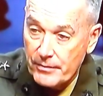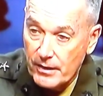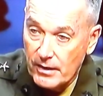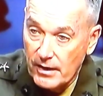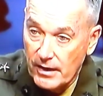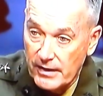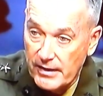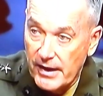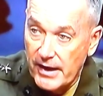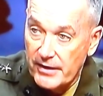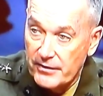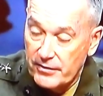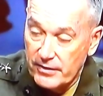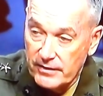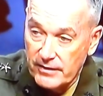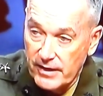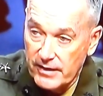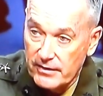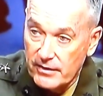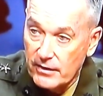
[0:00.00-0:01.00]
a
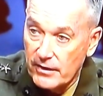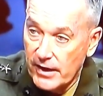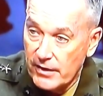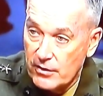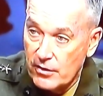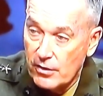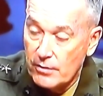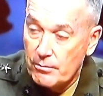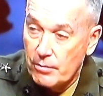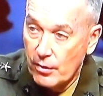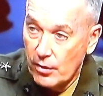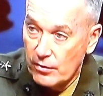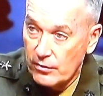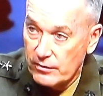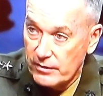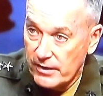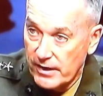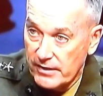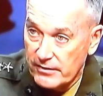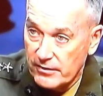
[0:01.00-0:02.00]
nation that could
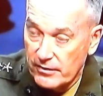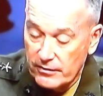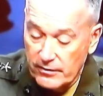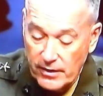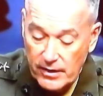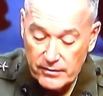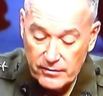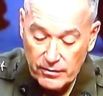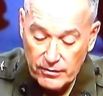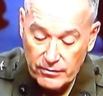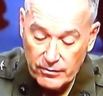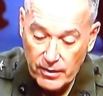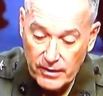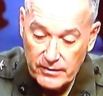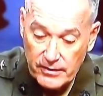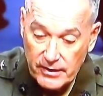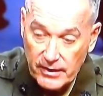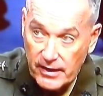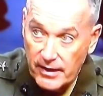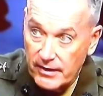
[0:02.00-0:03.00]
pose an existential
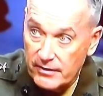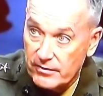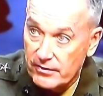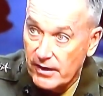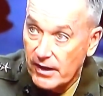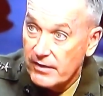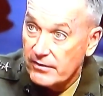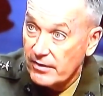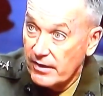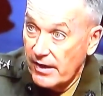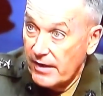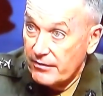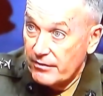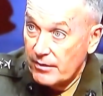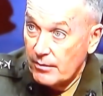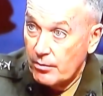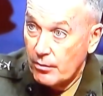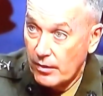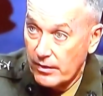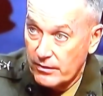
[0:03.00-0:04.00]
threat to the United States, I'd
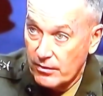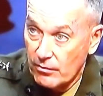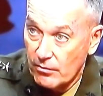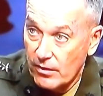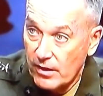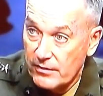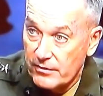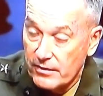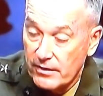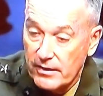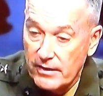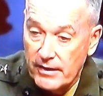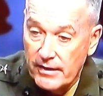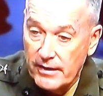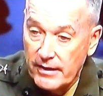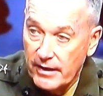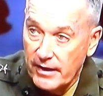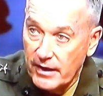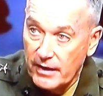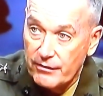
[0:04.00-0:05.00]
have to point to Russia.
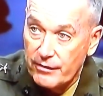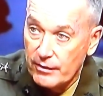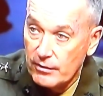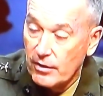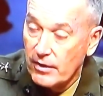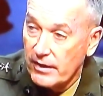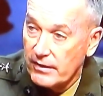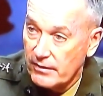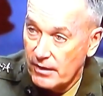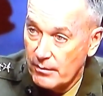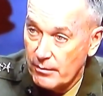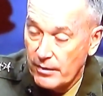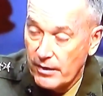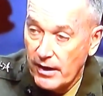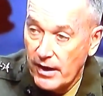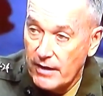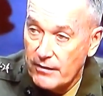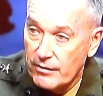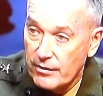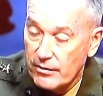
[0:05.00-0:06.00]
And if you look at their
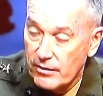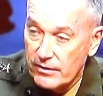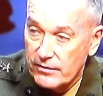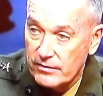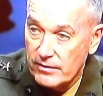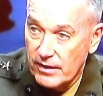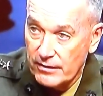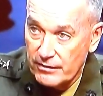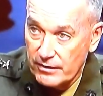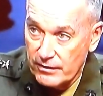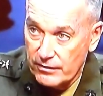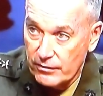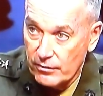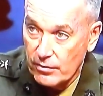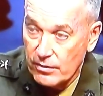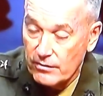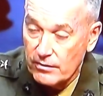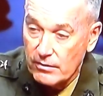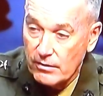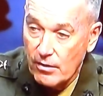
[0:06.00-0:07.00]
behavior, it's nothing
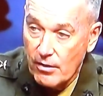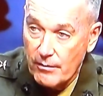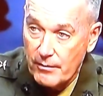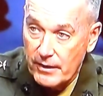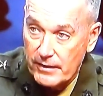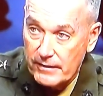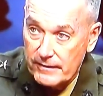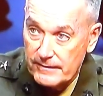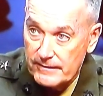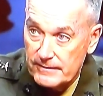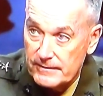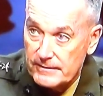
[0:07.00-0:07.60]
short of alarming.